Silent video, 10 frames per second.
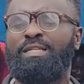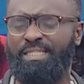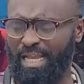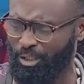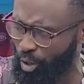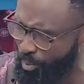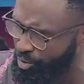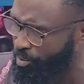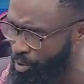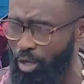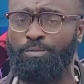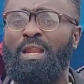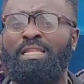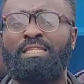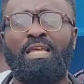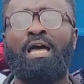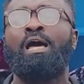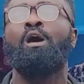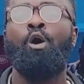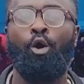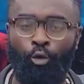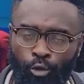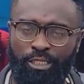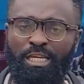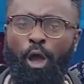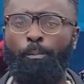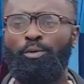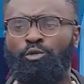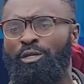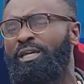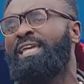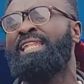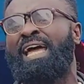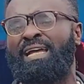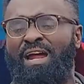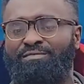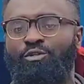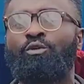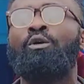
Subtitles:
of this Cassio Munium, gospel artists are. Or no, Sika put you in a craft,